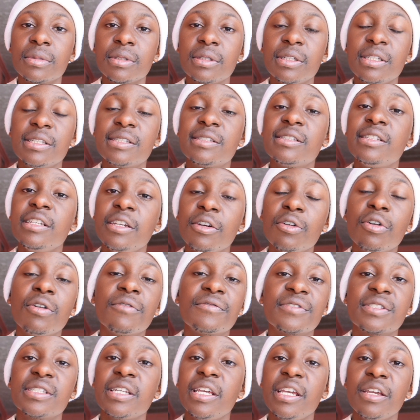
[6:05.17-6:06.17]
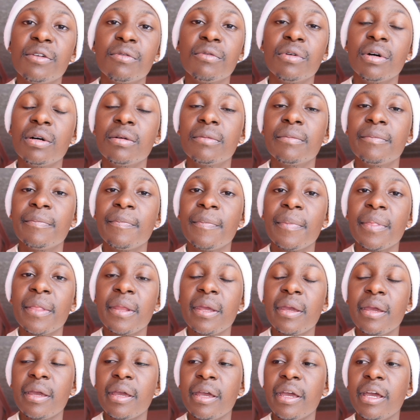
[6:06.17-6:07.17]
This thing of saying, well,
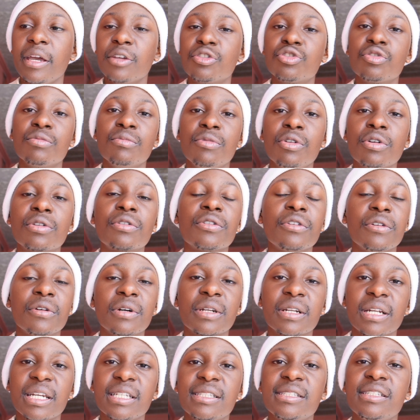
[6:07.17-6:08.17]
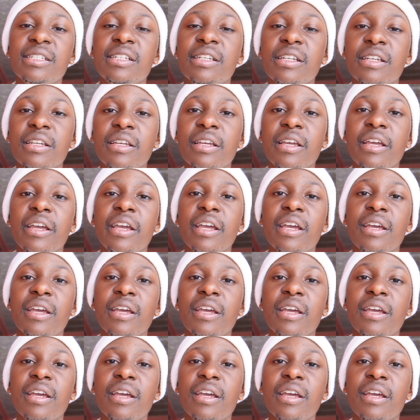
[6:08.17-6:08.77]
tomorrow you're writing